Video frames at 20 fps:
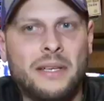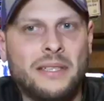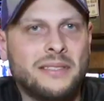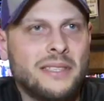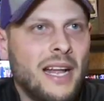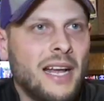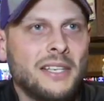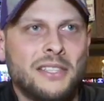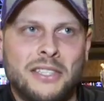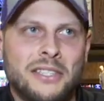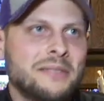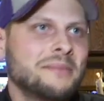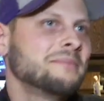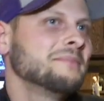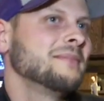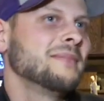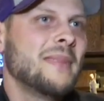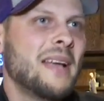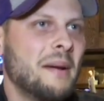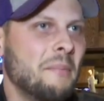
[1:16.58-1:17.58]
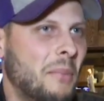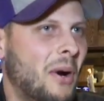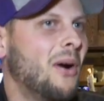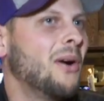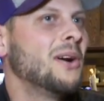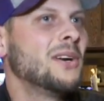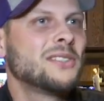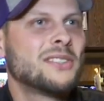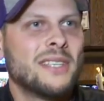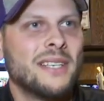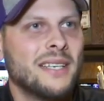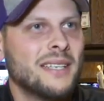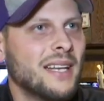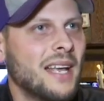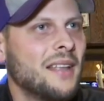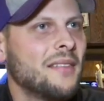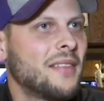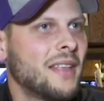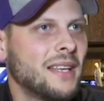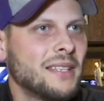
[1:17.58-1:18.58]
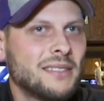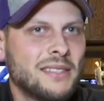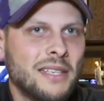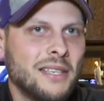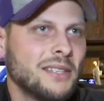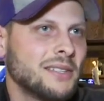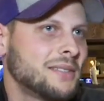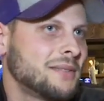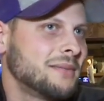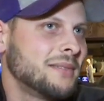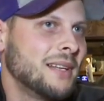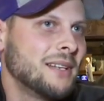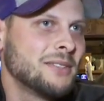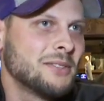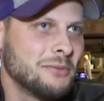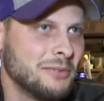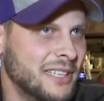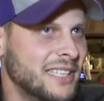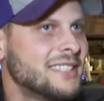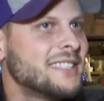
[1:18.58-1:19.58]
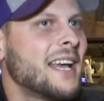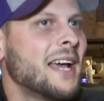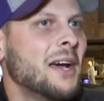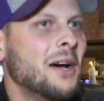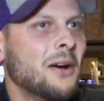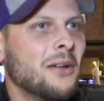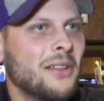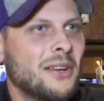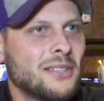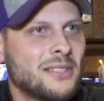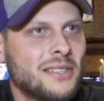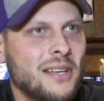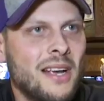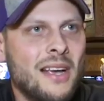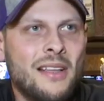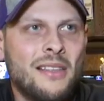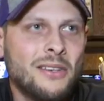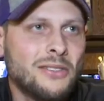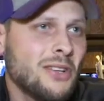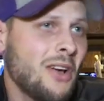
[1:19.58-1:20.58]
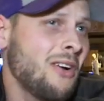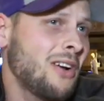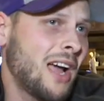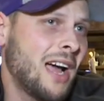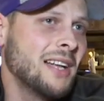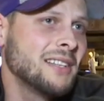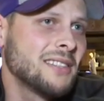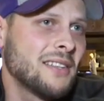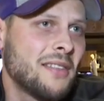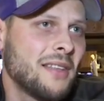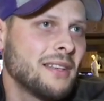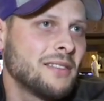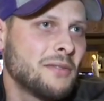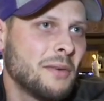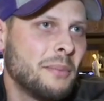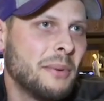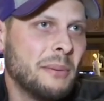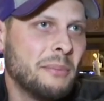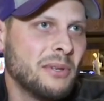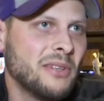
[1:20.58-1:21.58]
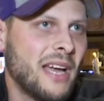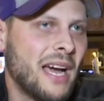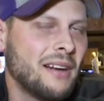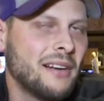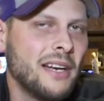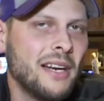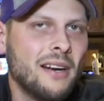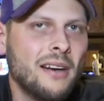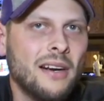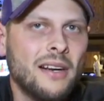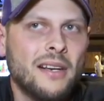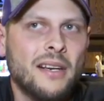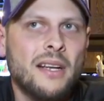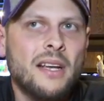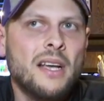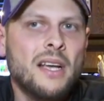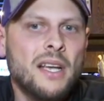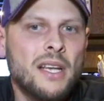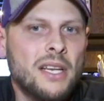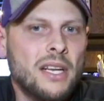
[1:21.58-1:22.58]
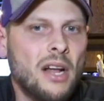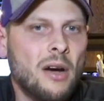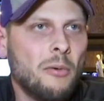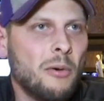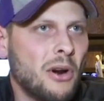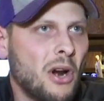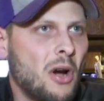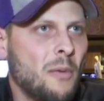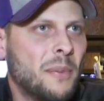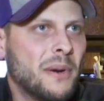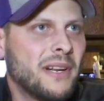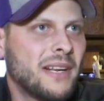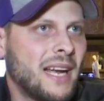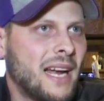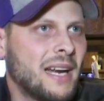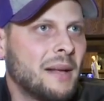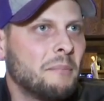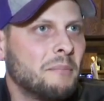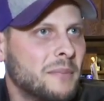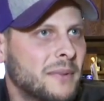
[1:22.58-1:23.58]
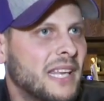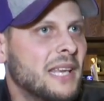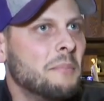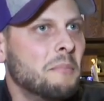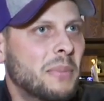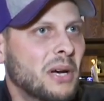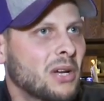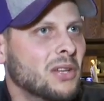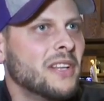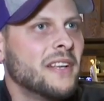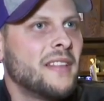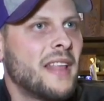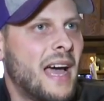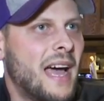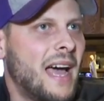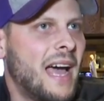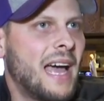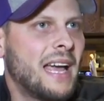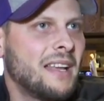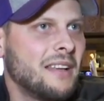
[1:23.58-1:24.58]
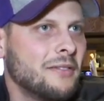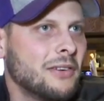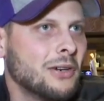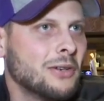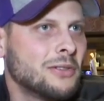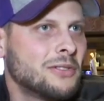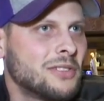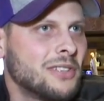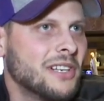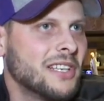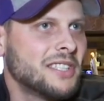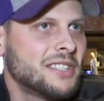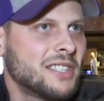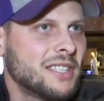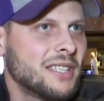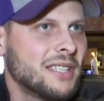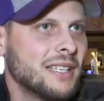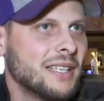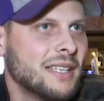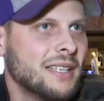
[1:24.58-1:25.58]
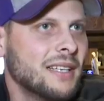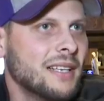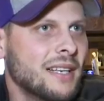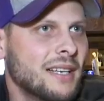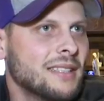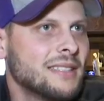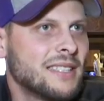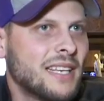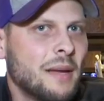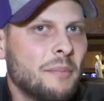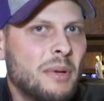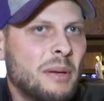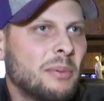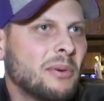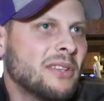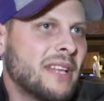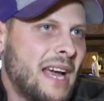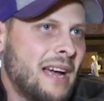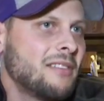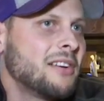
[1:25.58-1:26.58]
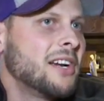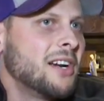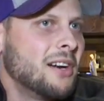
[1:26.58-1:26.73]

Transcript: It's not just bars and, and things. There's there's retail. There's there's all kinds of things for people down here, and you know we're hoping to kind of keep building that Aggieville tradition to, to get people down